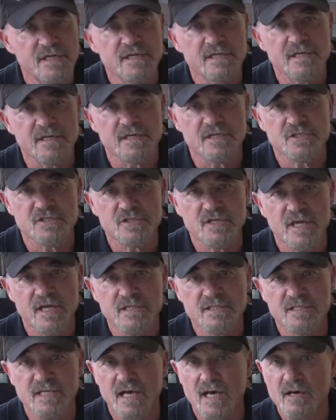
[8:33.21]
it and it
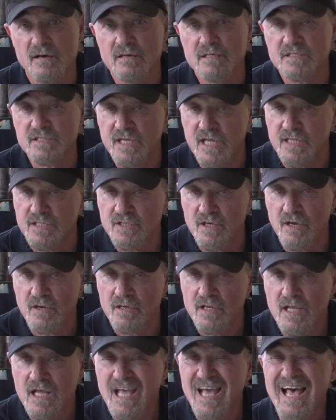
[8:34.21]
stays down, it stays
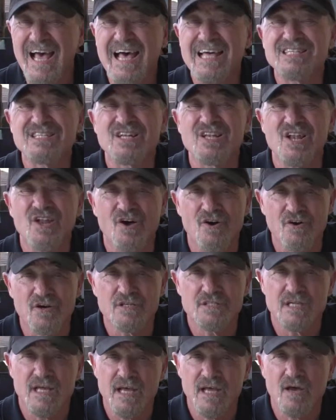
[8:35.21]
on as long
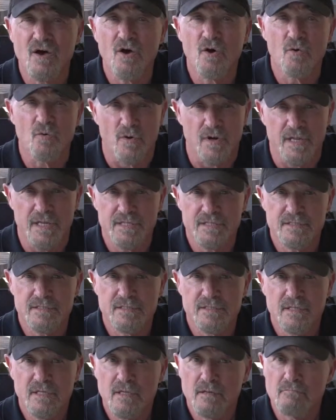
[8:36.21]
as I hold it.
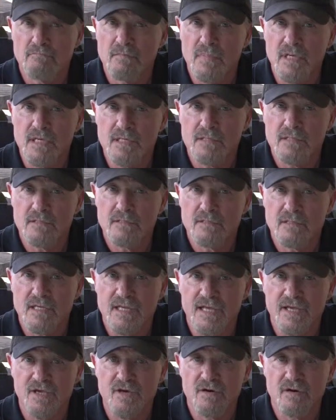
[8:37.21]
But
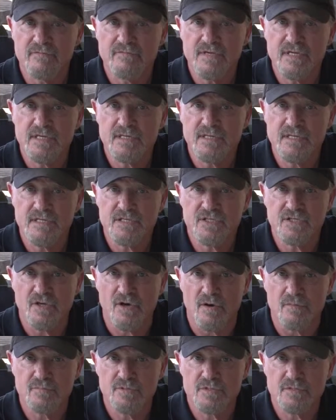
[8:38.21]
let go of it, it
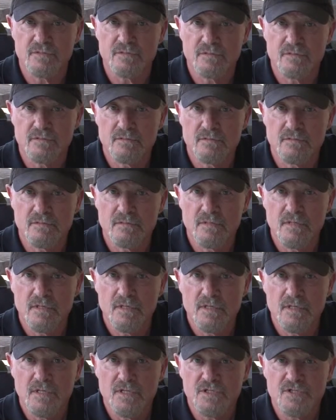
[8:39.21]
stops.
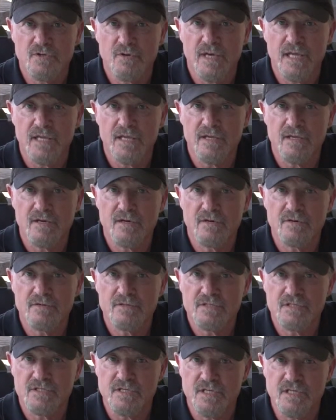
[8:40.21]
So I can go
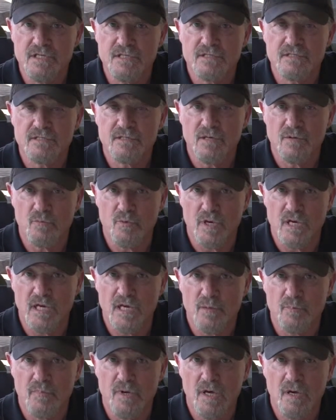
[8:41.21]
sit, 1
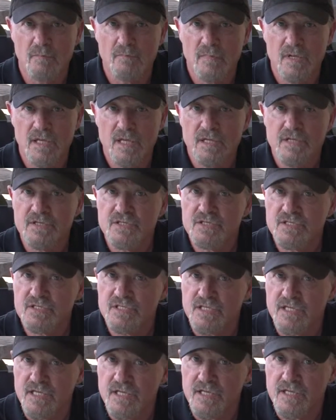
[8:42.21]
little pop,
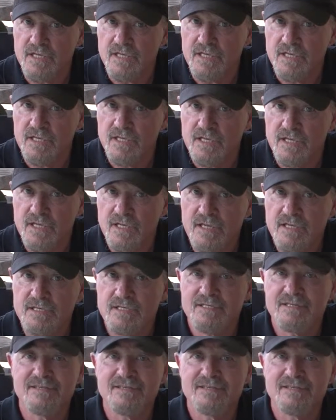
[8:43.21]
sit,